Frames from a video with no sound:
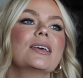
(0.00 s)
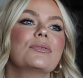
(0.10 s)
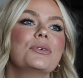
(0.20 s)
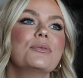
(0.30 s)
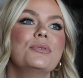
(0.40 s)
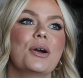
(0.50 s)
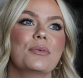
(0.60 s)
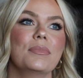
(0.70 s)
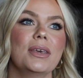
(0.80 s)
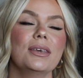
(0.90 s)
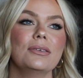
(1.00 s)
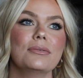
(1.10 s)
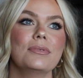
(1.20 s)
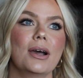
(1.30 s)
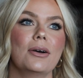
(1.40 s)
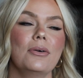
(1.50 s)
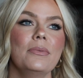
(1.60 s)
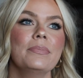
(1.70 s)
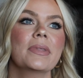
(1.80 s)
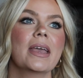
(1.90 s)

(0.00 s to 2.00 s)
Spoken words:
If you know me, you know